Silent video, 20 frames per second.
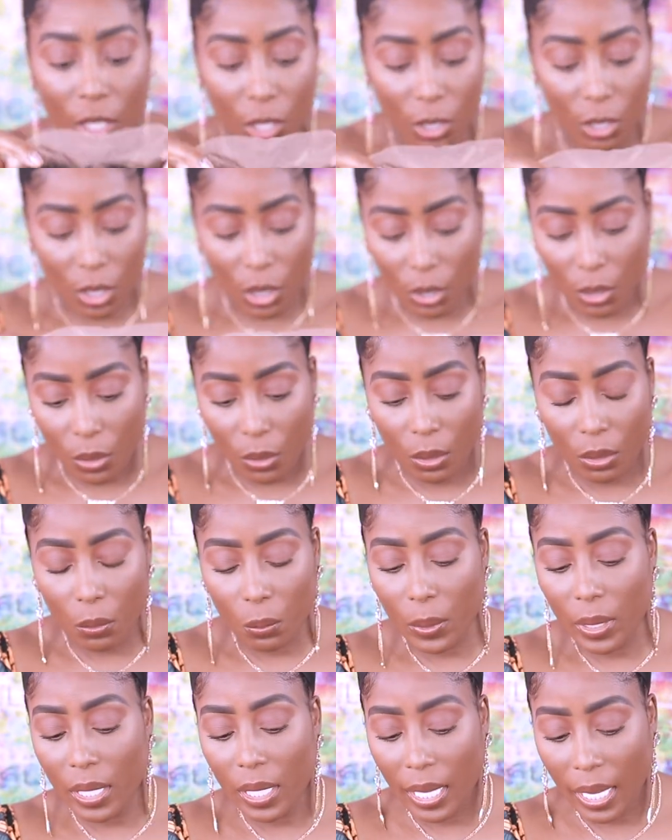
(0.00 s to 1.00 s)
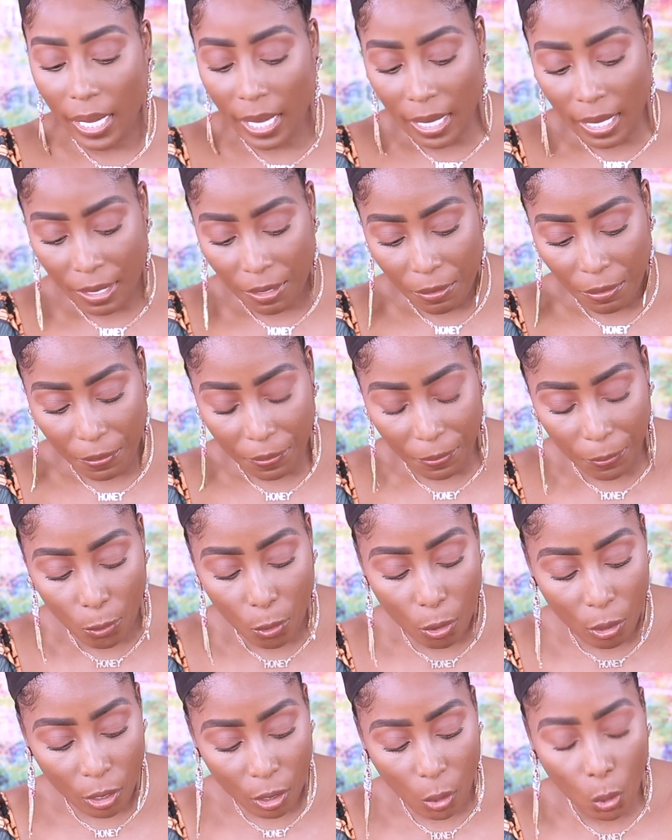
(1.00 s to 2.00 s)
So we have
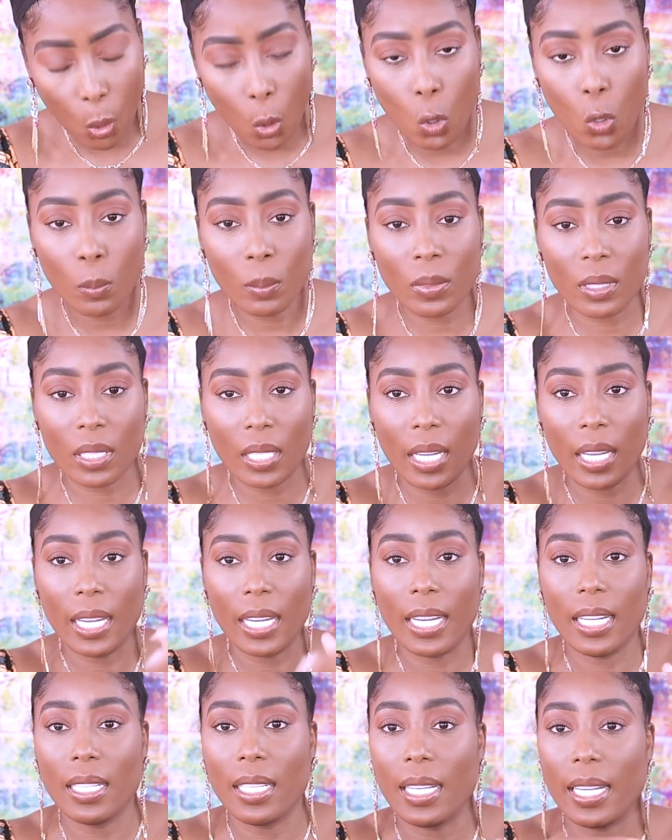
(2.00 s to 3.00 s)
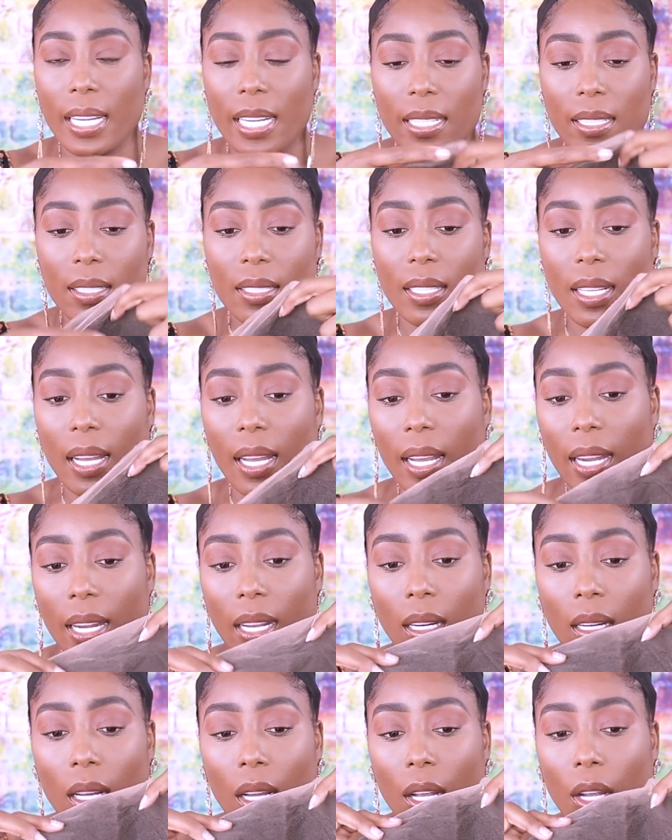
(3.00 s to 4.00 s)
four combs in the
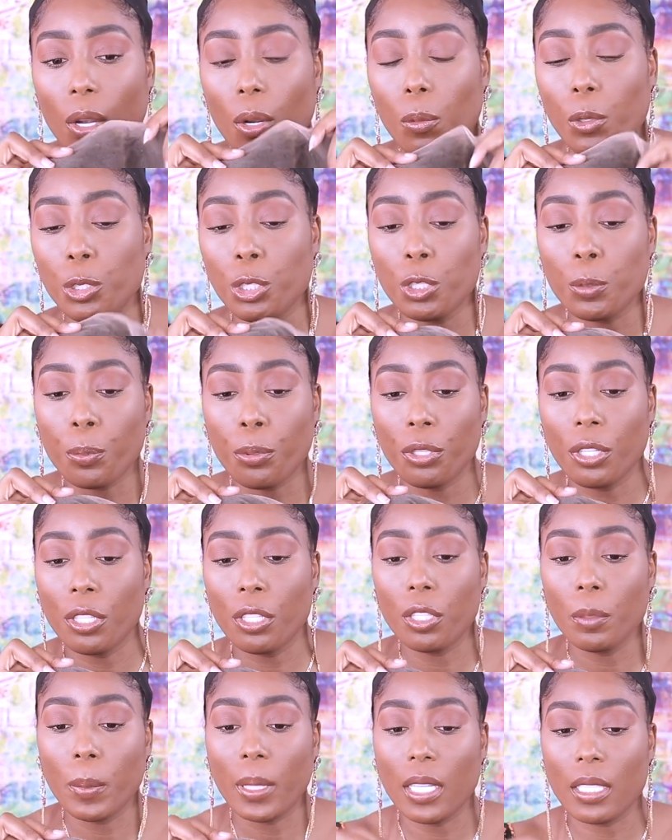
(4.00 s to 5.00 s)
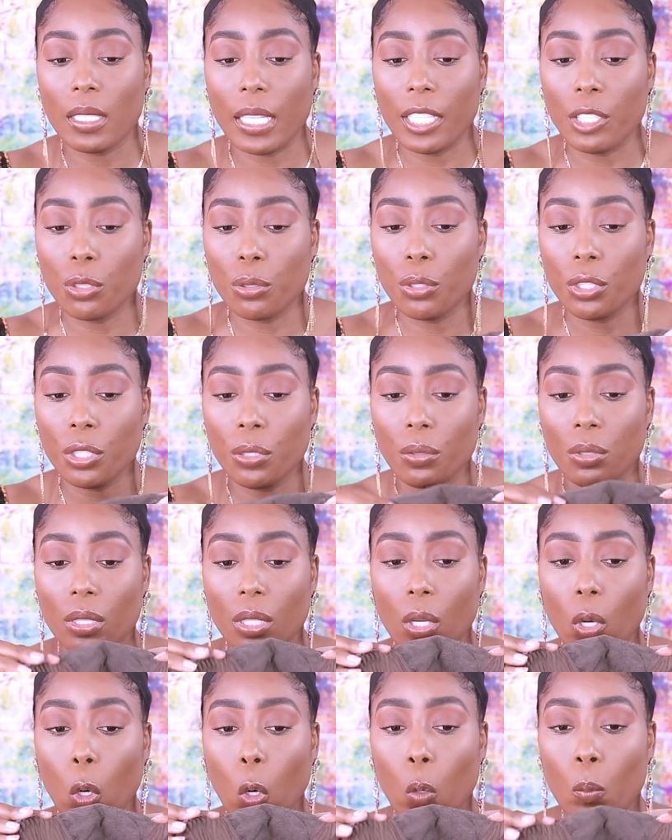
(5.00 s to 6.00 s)
inside, which is pretty good because I do use the
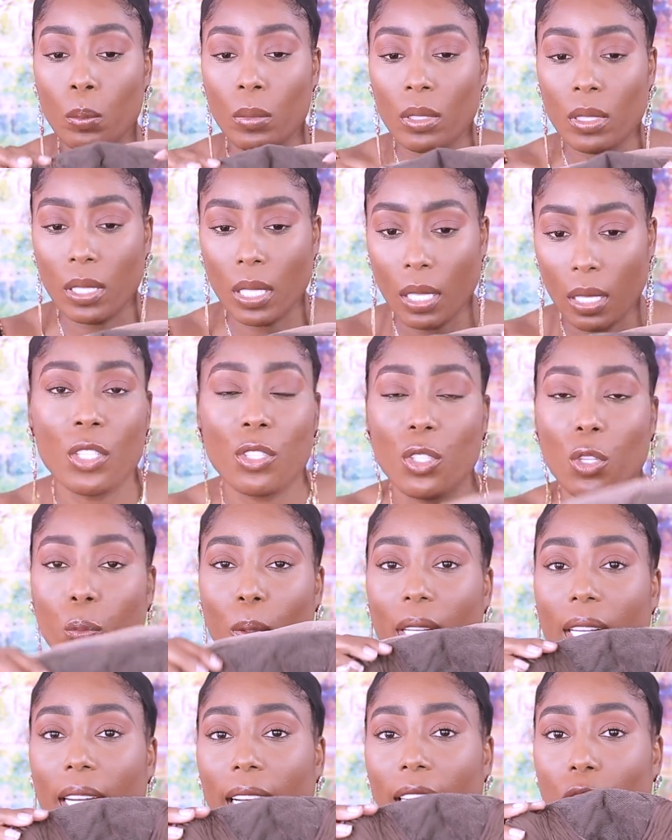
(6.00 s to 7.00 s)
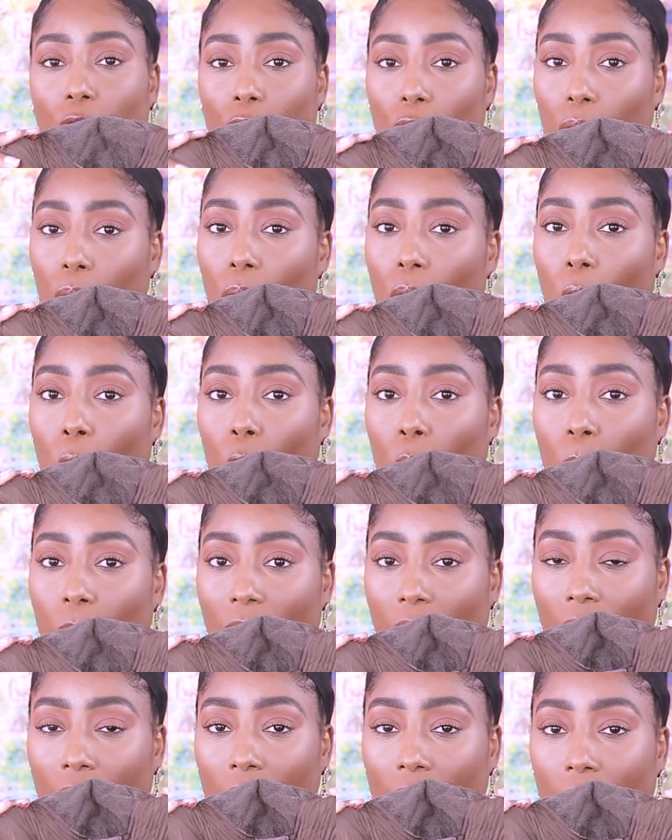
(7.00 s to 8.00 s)
combs. So we get two combs
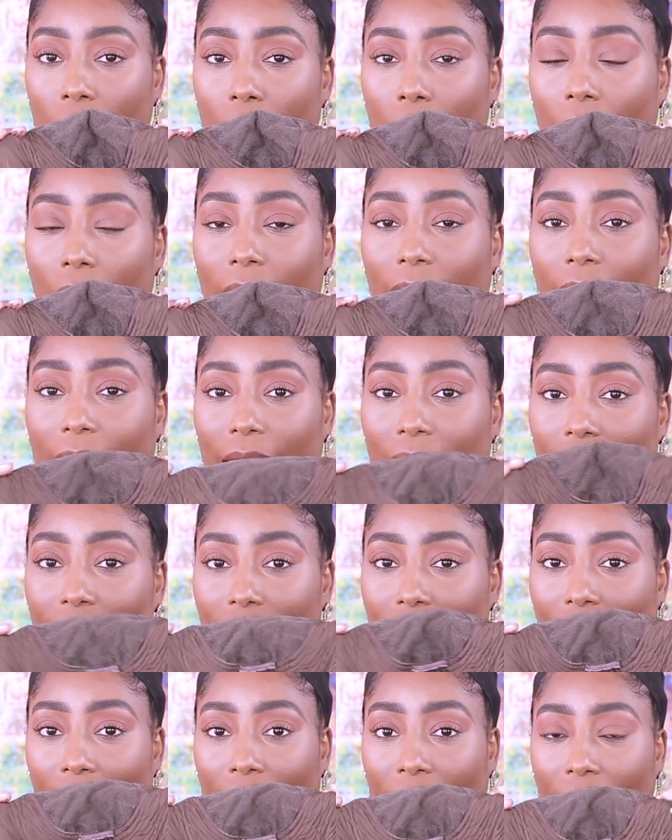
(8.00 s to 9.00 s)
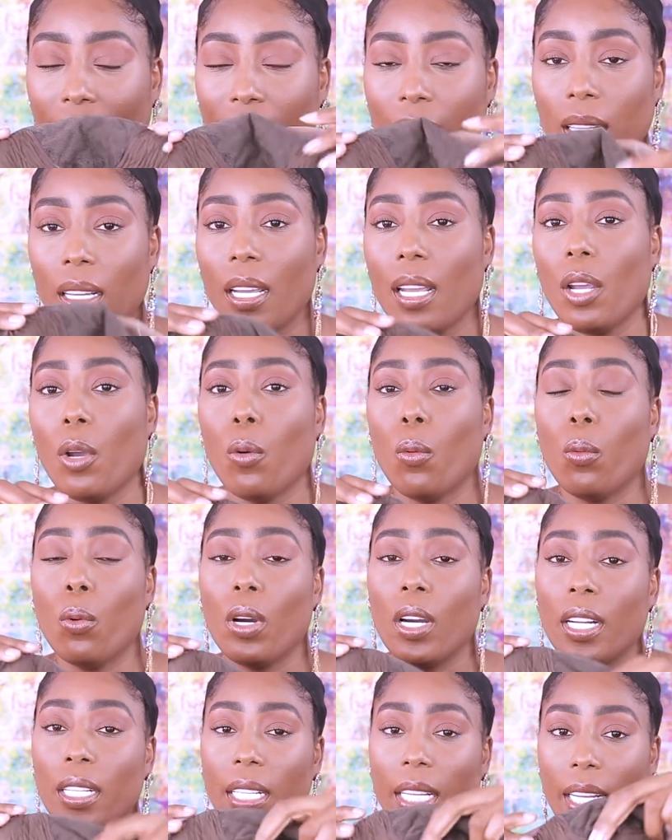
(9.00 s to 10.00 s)
in the in the side,
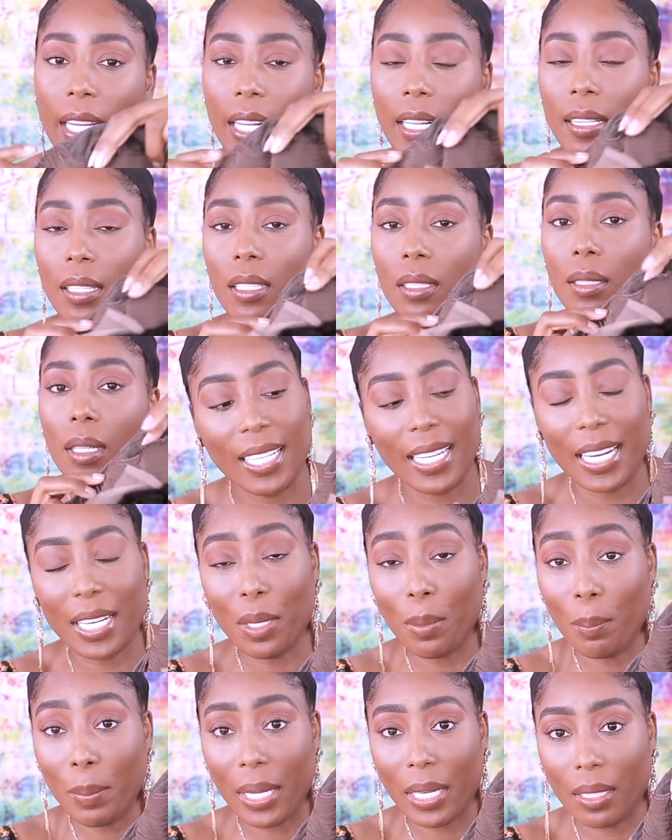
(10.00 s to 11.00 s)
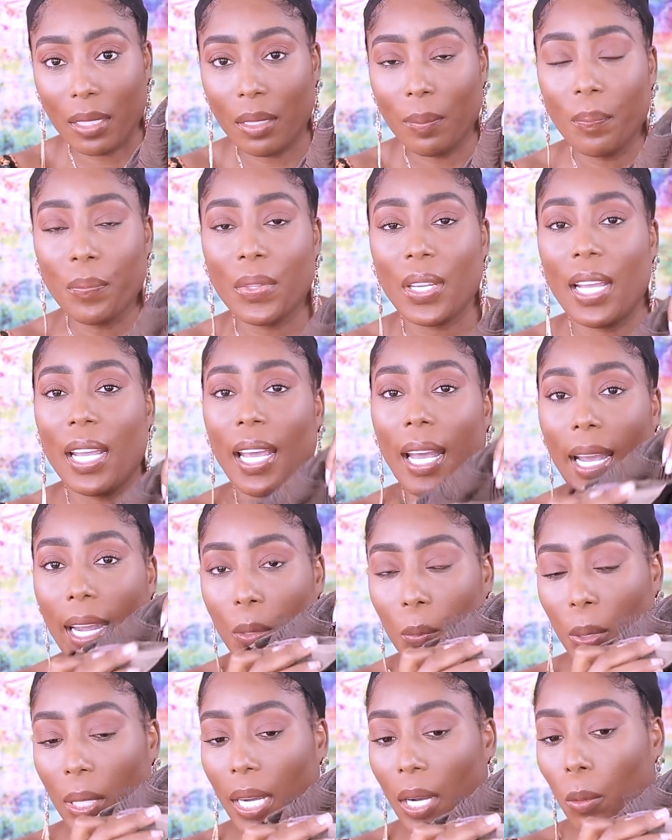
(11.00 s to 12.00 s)
one in the in the middle,
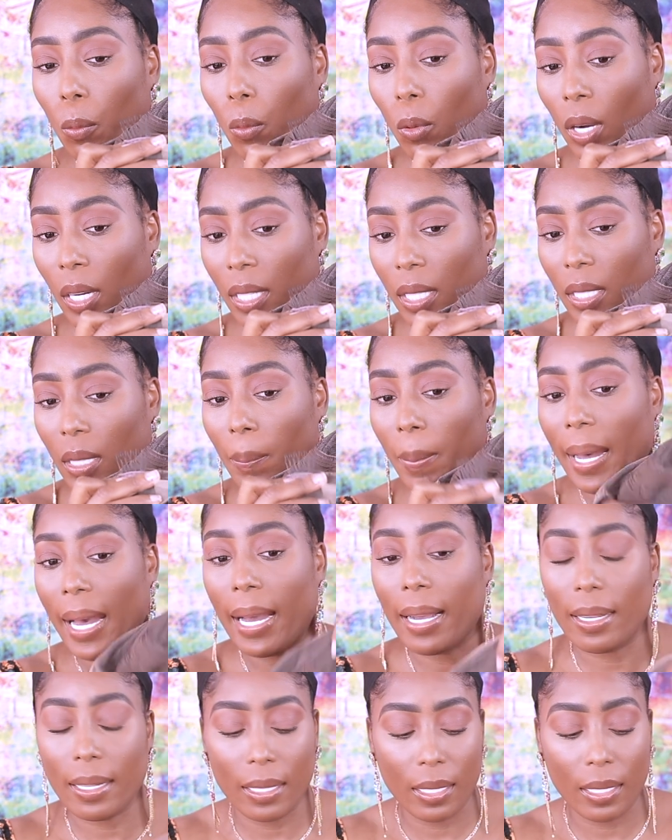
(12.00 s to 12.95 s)
and we got one in the back.